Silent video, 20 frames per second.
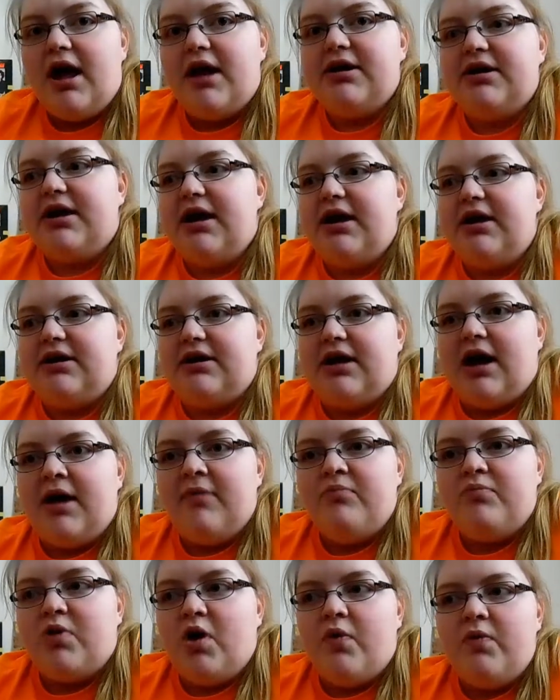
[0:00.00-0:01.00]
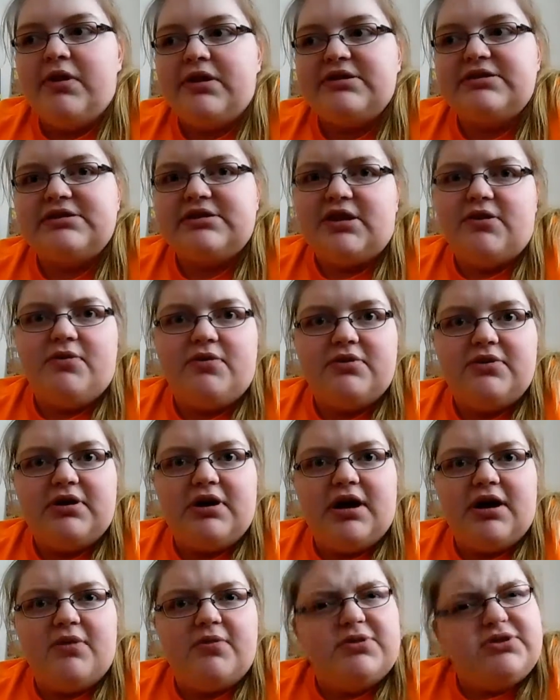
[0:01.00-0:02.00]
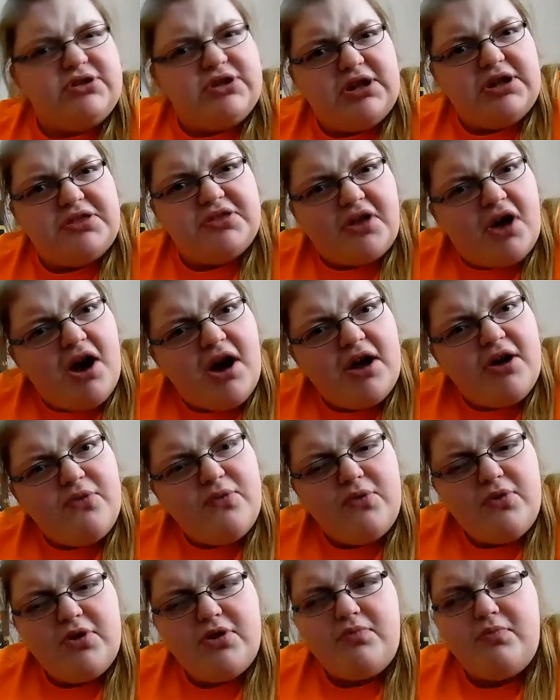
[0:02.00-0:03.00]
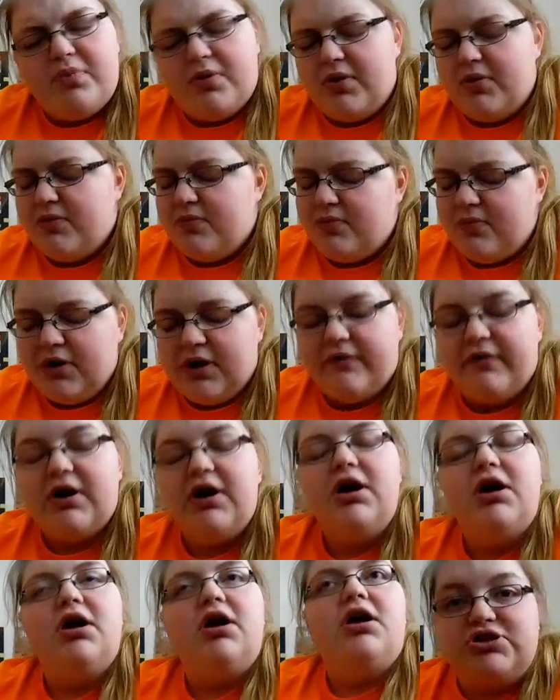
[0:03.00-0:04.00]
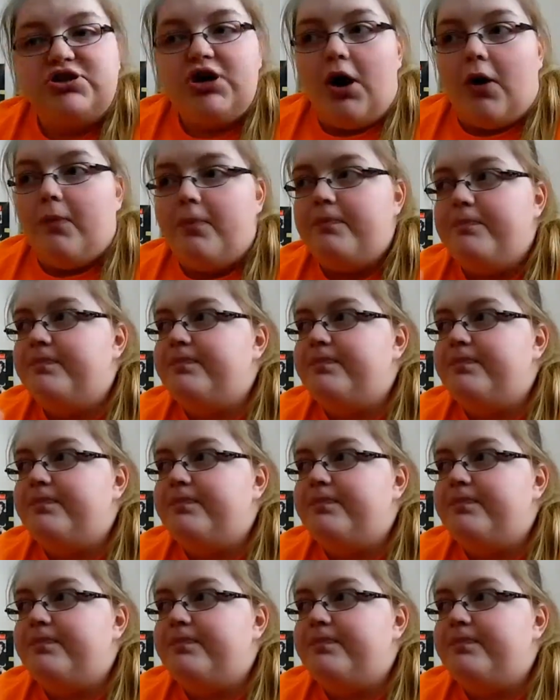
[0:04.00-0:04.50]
And again, I'm going slower than I originally thought I would, but whatever. So,